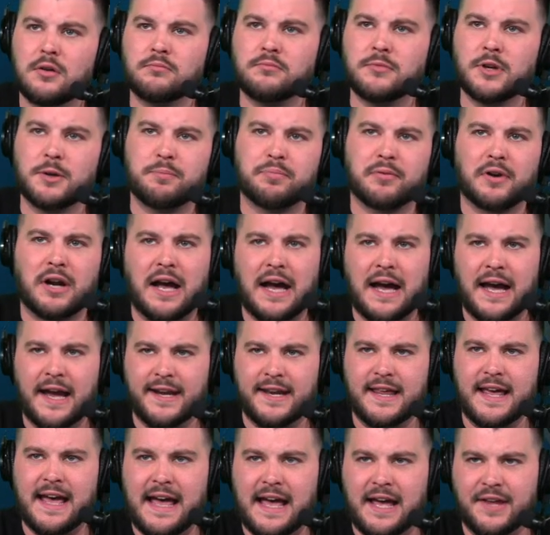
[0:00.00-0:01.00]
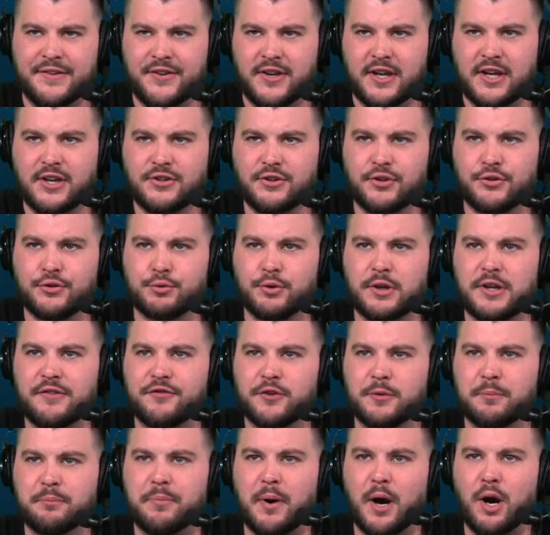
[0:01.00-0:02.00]
McBride has it. Gets a screen
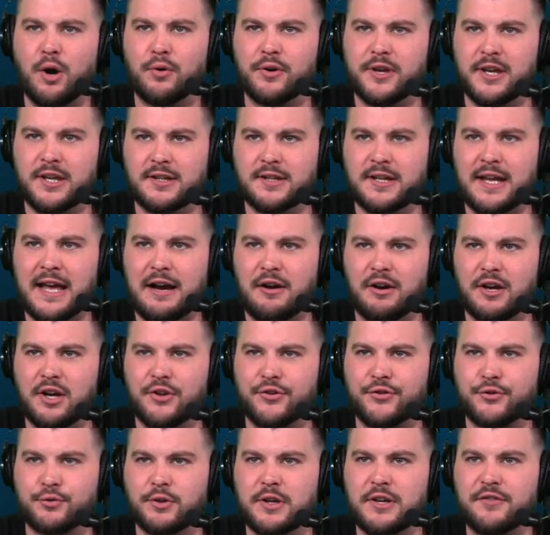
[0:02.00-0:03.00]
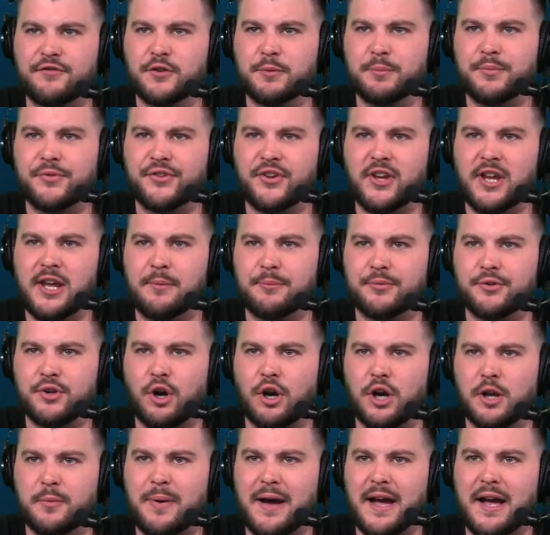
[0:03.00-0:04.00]
from Bogey. Now get a screen from Sims.
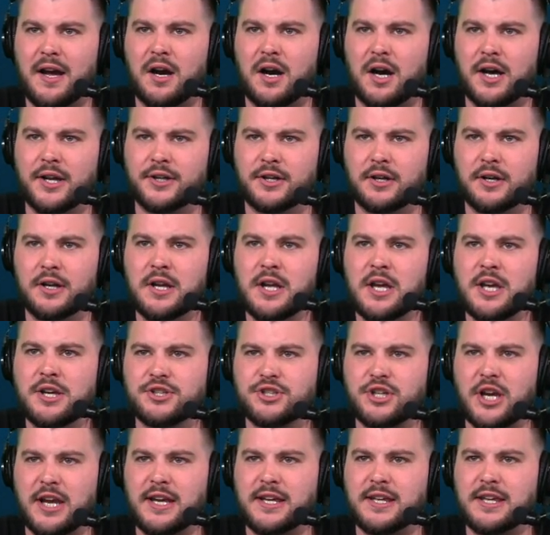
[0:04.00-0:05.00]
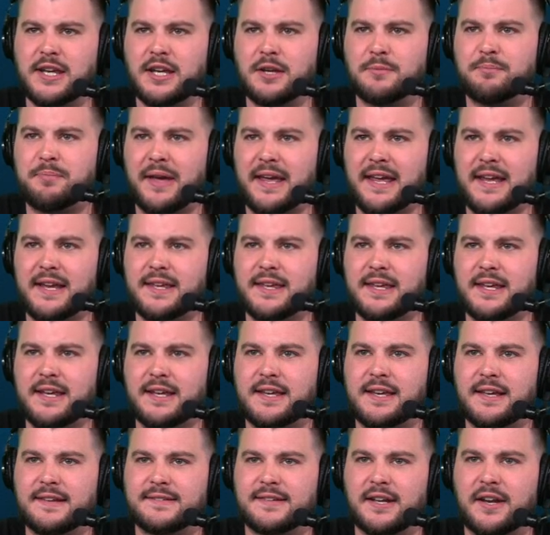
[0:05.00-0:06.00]
Guarded by Hunter. Shaking, baking,
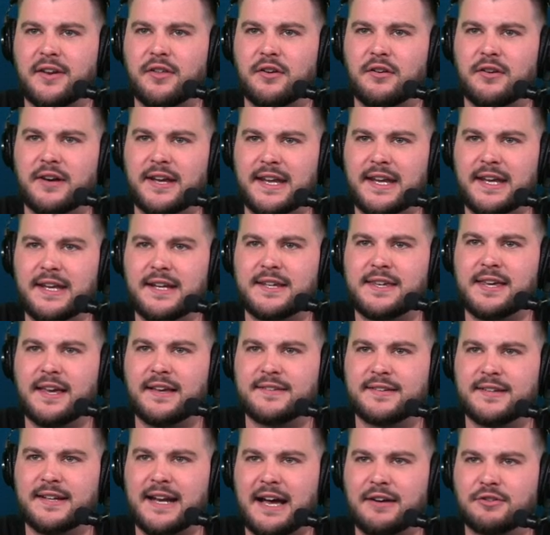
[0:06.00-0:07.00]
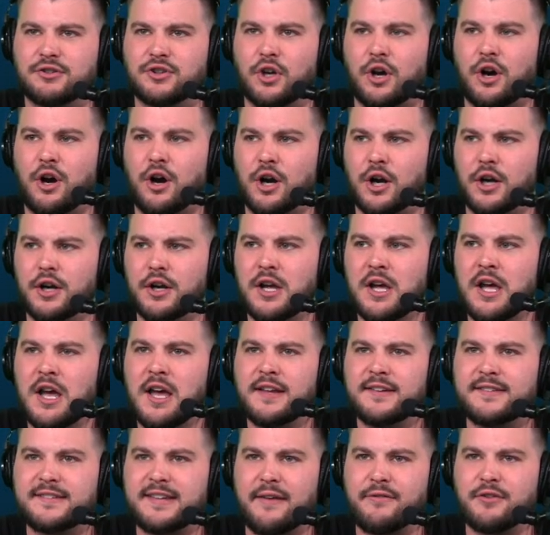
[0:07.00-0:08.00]
gets into the lane, kicks it out to Hart.
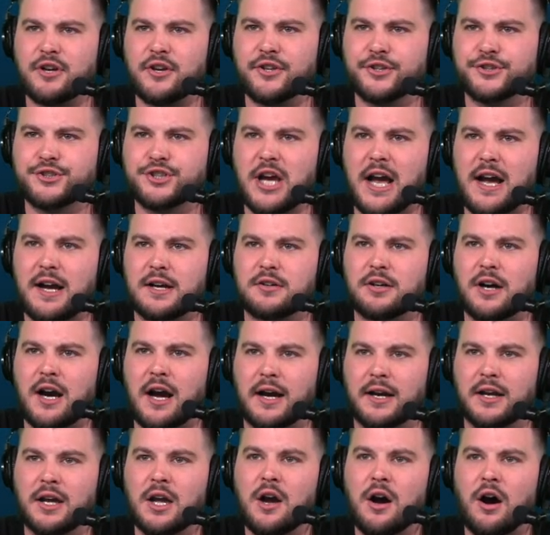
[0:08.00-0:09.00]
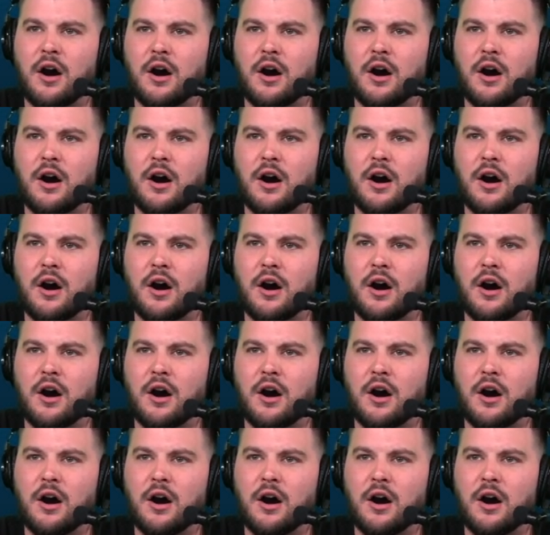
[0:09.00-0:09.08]
Seven on the shot clock.